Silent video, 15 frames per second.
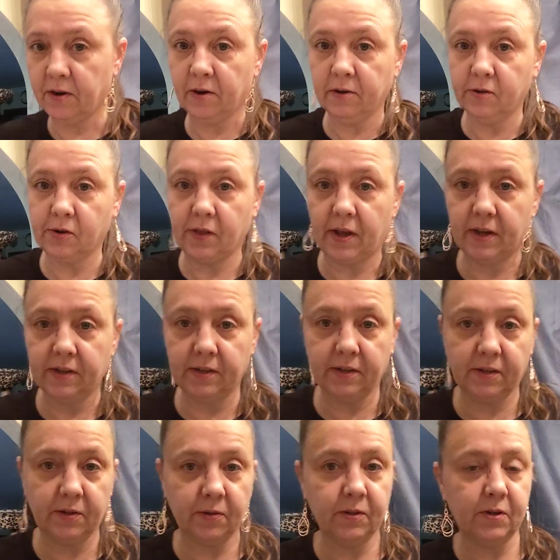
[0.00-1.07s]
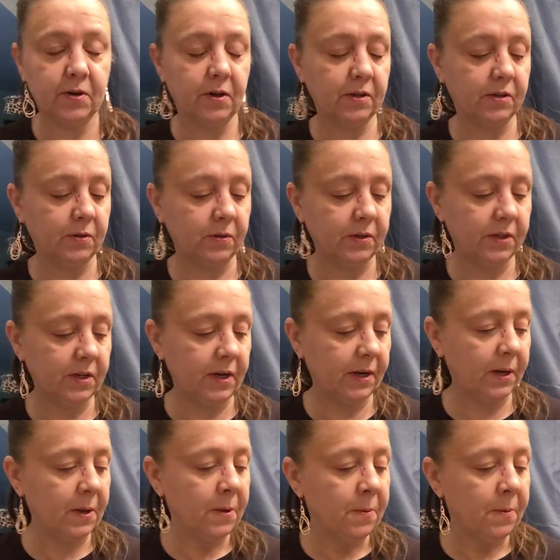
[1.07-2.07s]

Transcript: neutralize it so it's not so acidic.